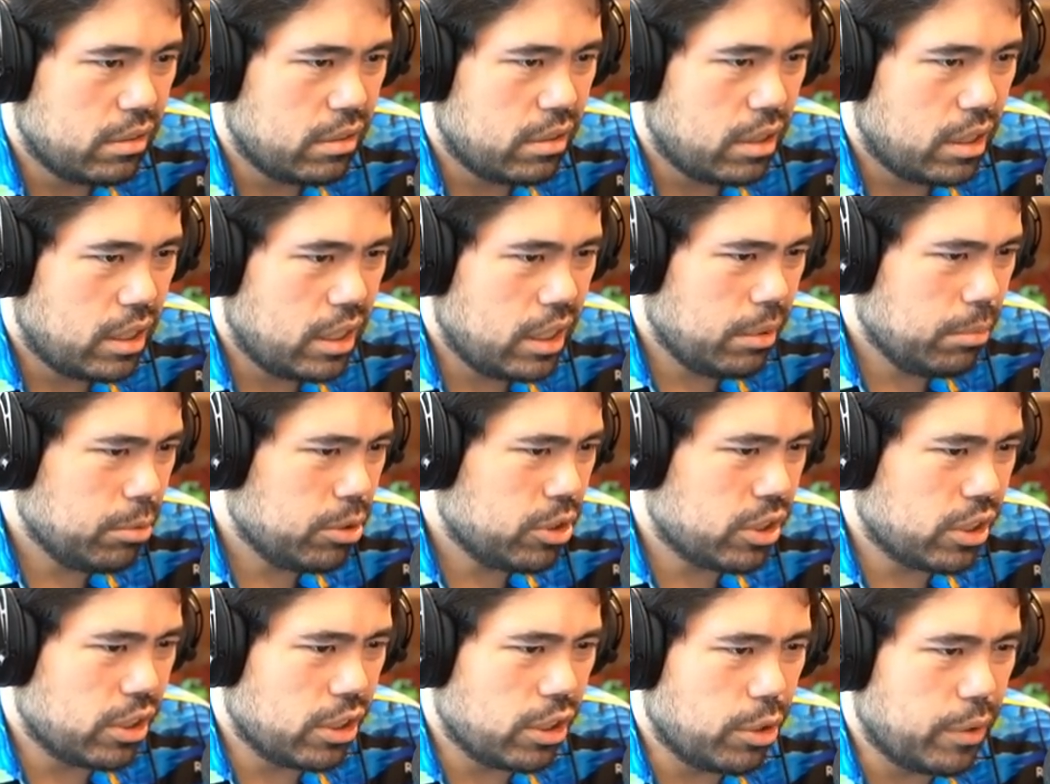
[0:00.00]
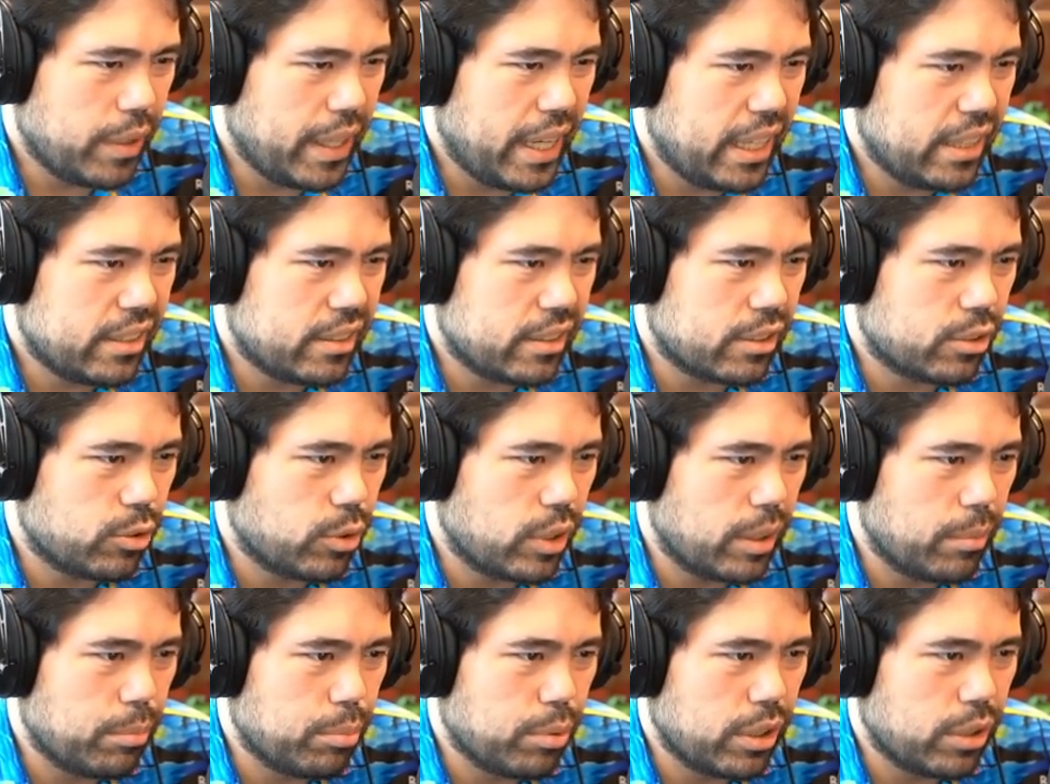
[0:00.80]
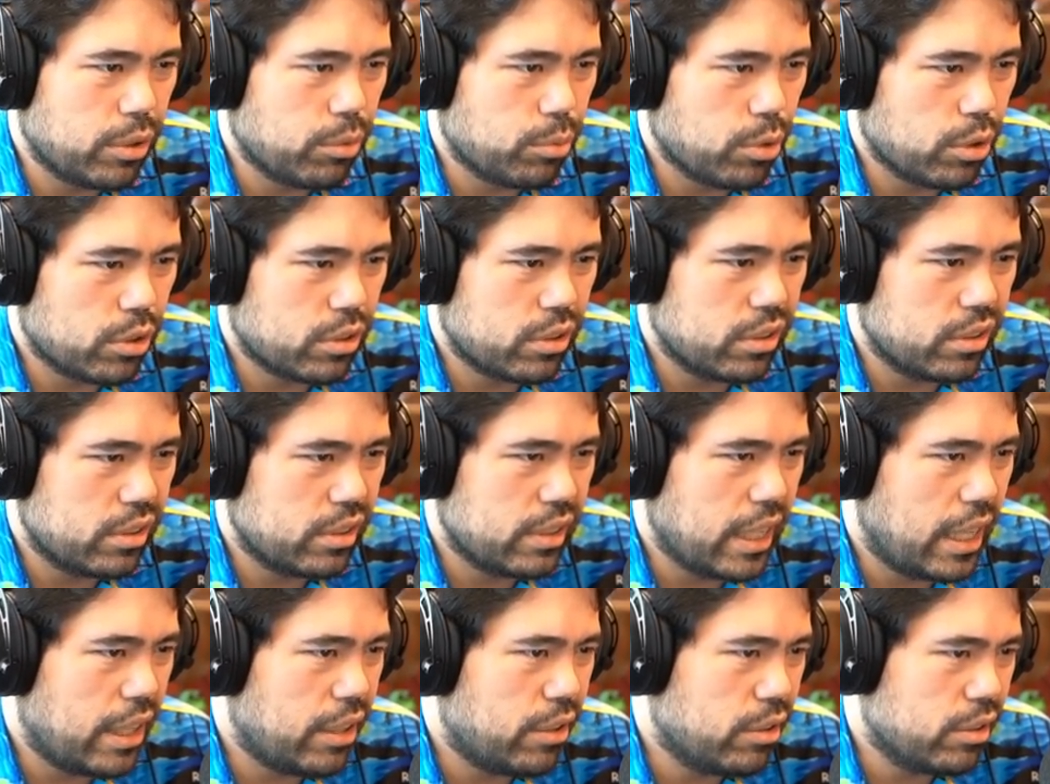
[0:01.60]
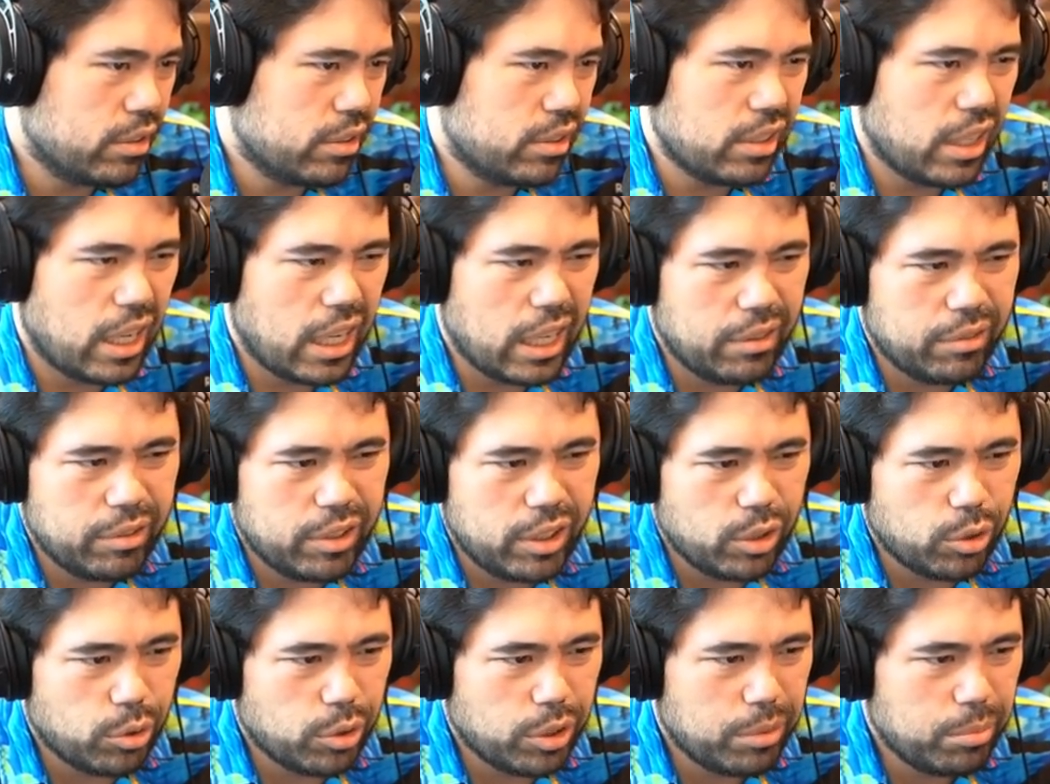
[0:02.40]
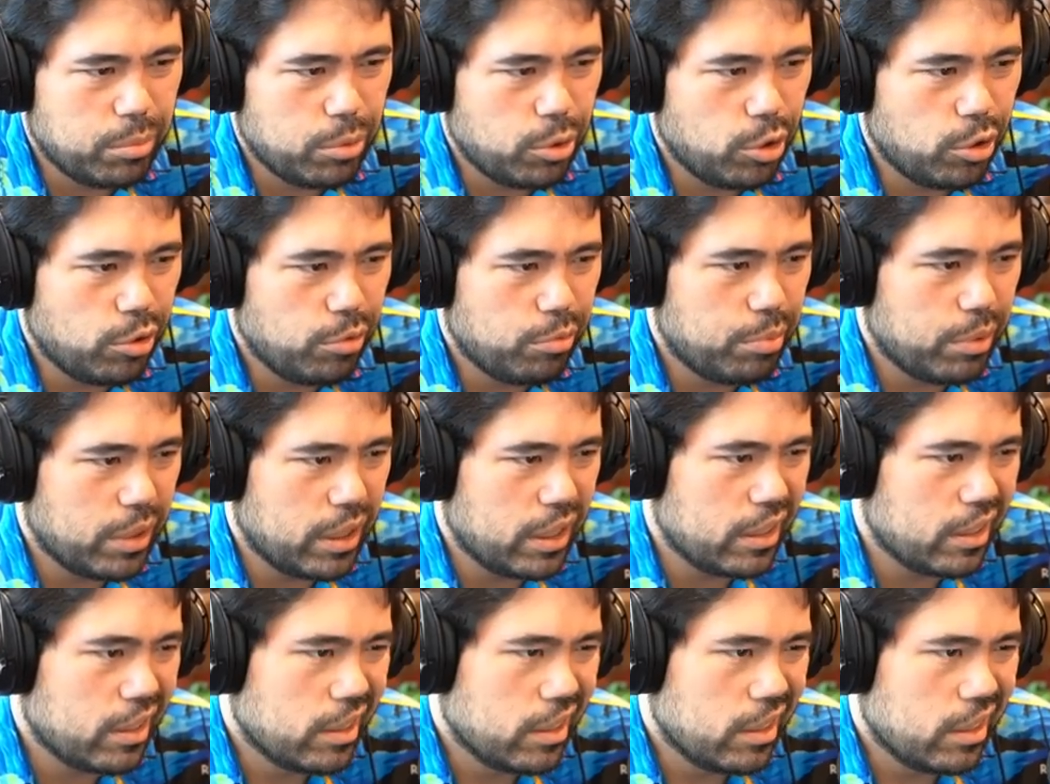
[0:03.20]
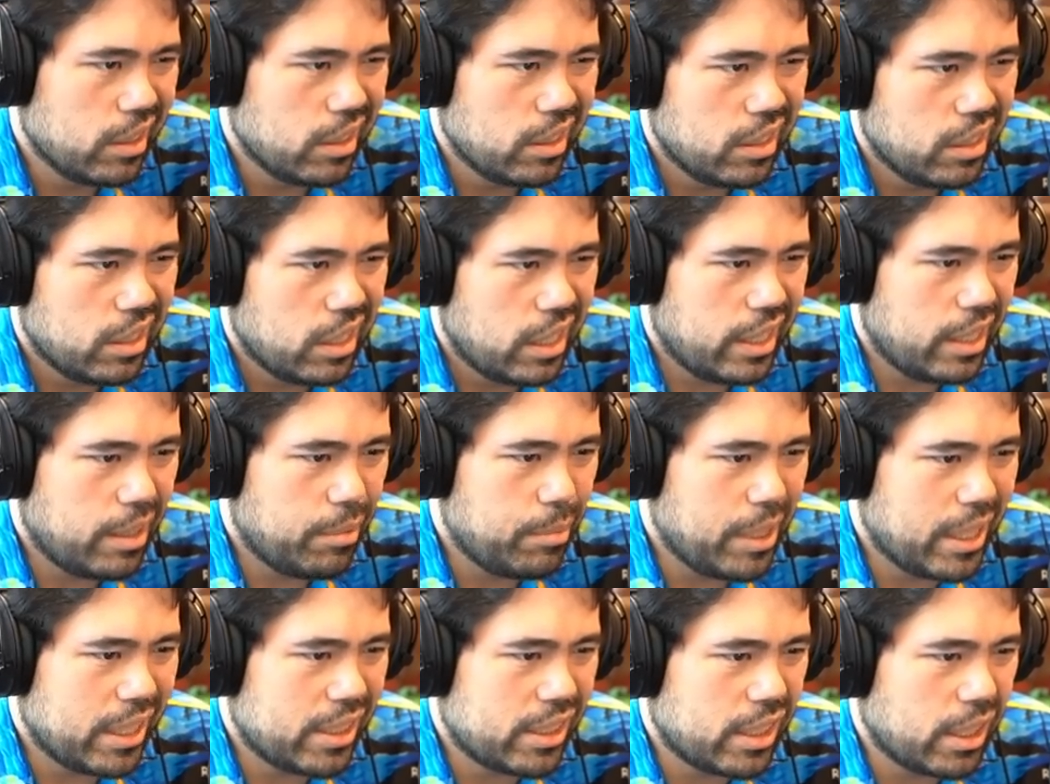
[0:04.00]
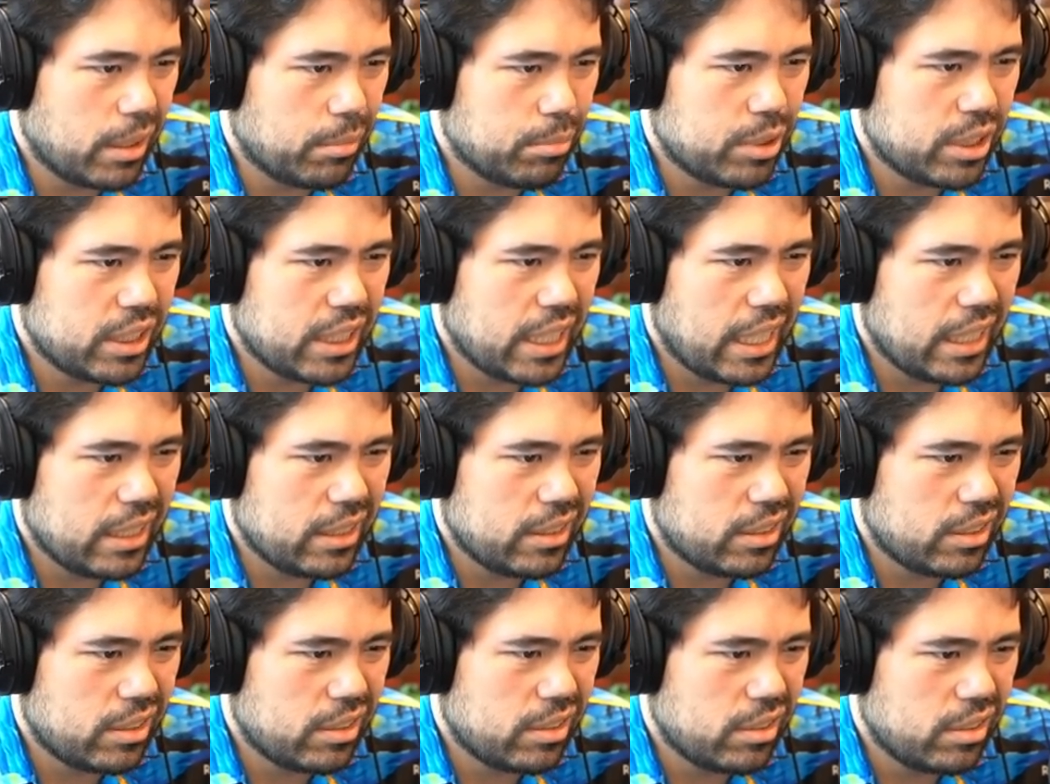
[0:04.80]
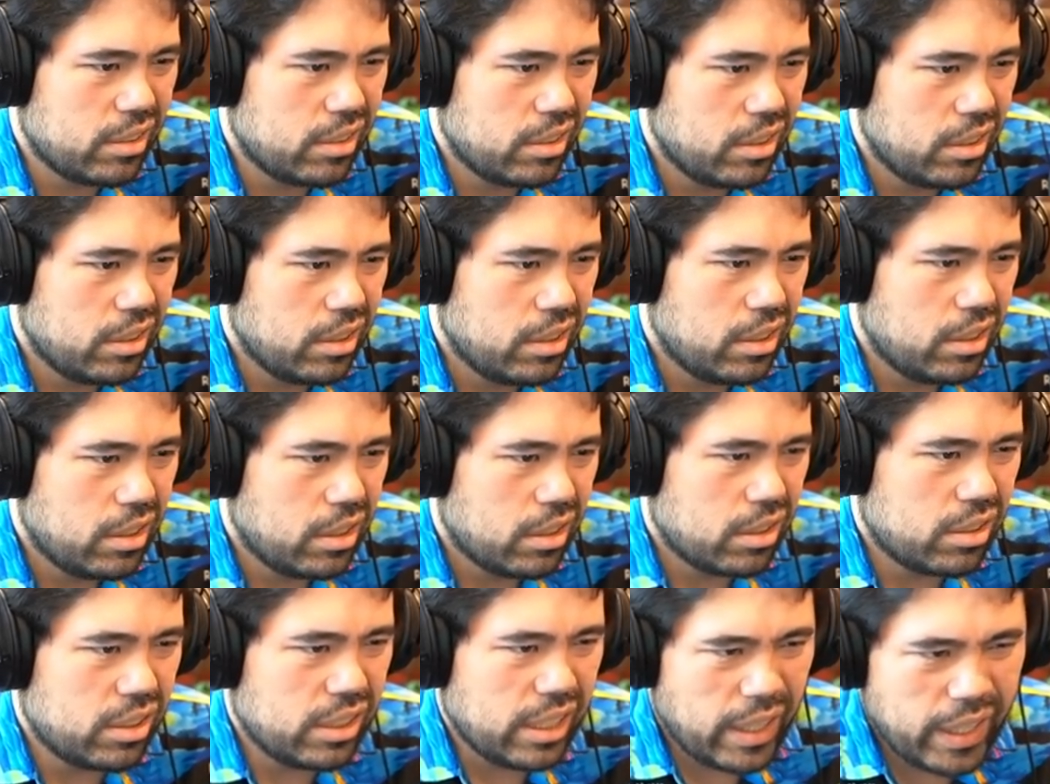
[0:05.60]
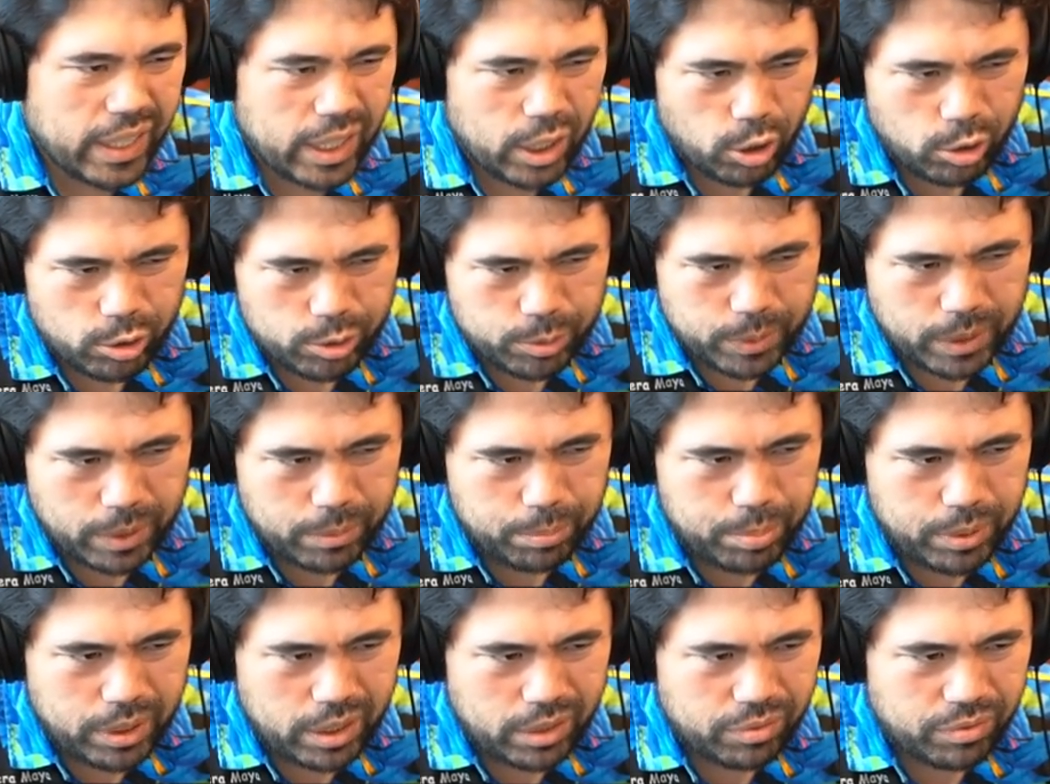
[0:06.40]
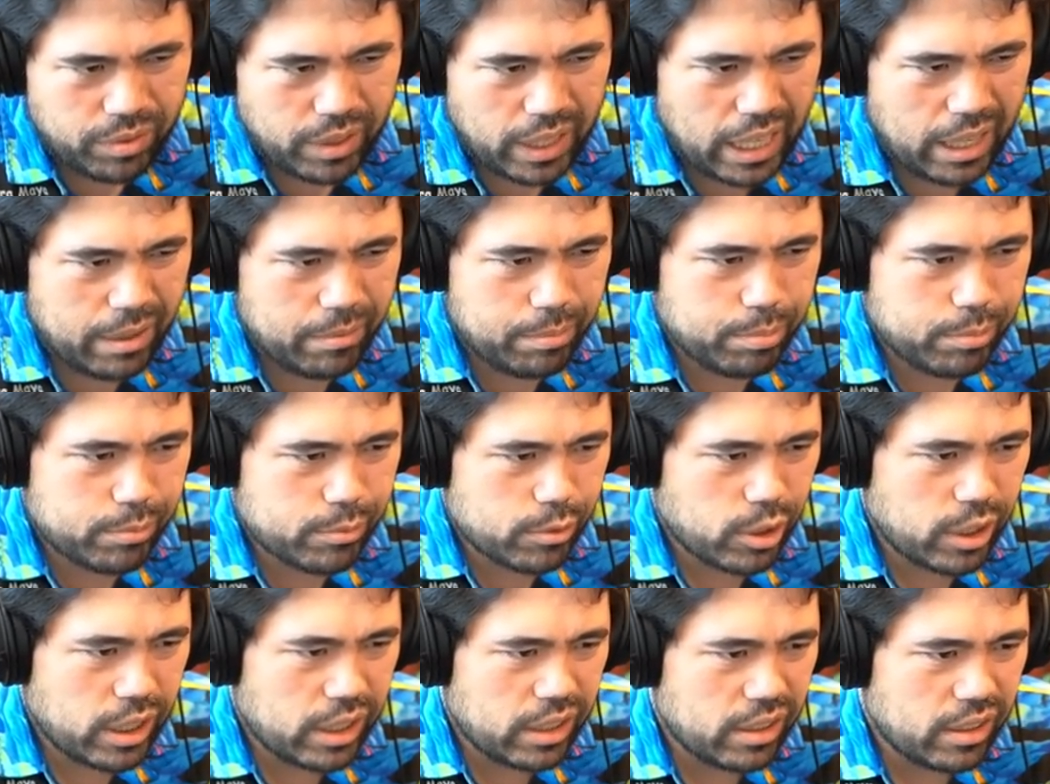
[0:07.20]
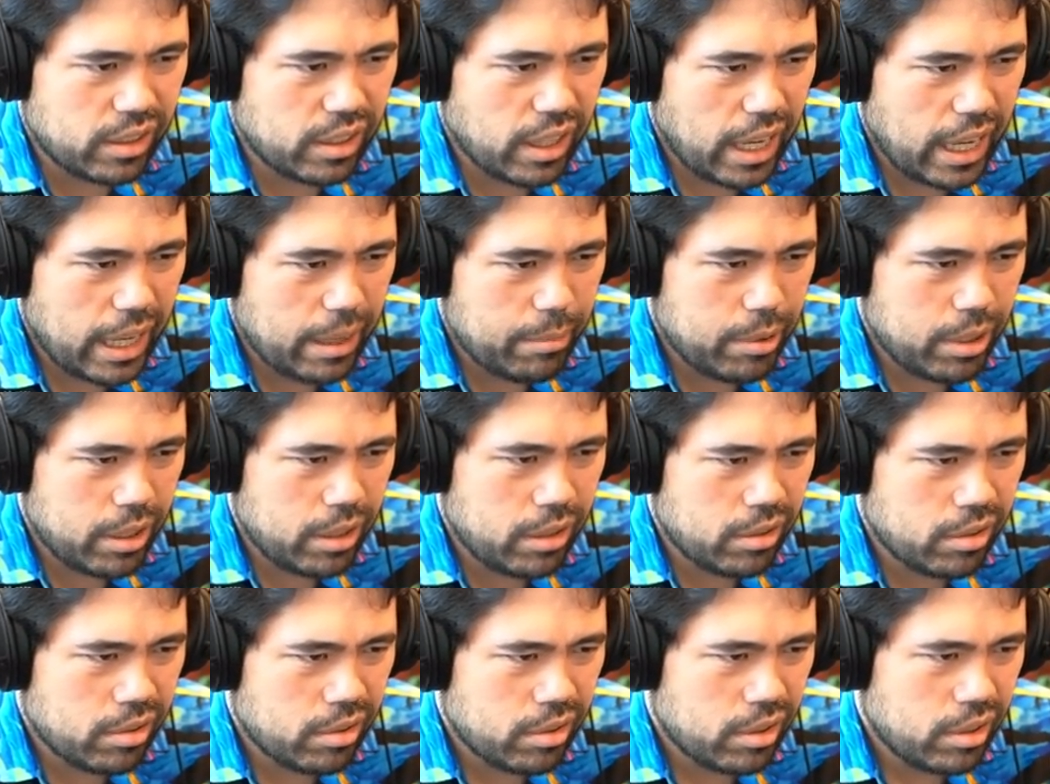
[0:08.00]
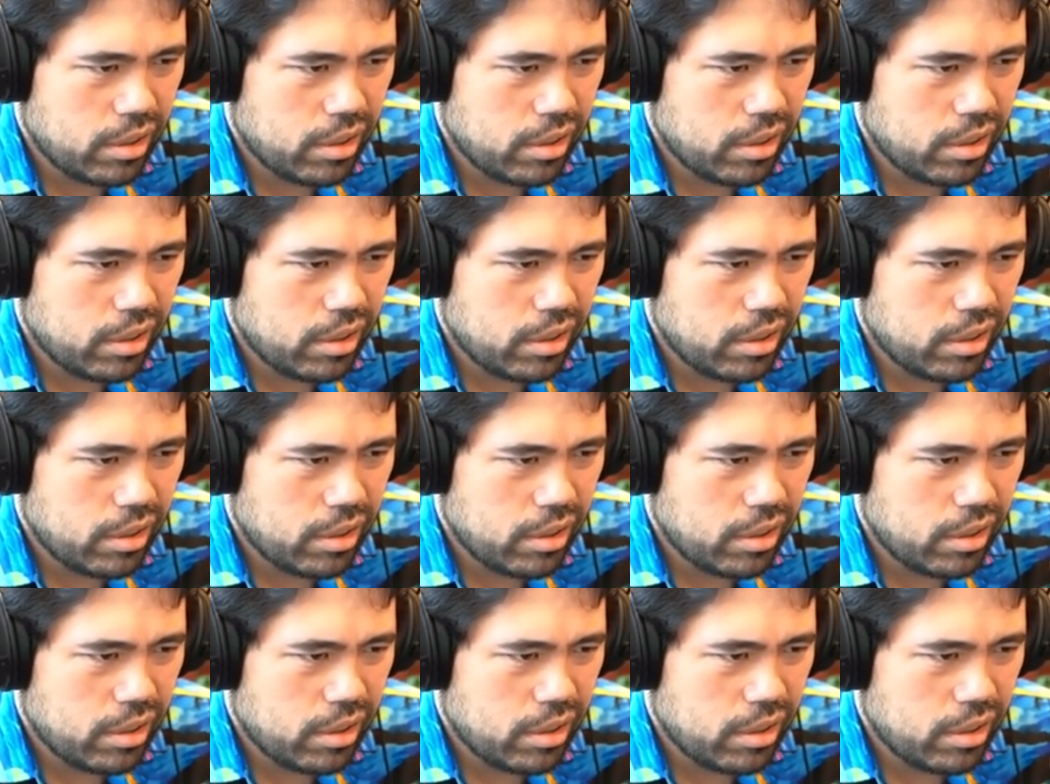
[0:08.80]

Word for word: I think I'm just gonna go a6 so I can bring the rook to the center it's not even the only move but I think it makes some sense because now I can always play b5 create the diamond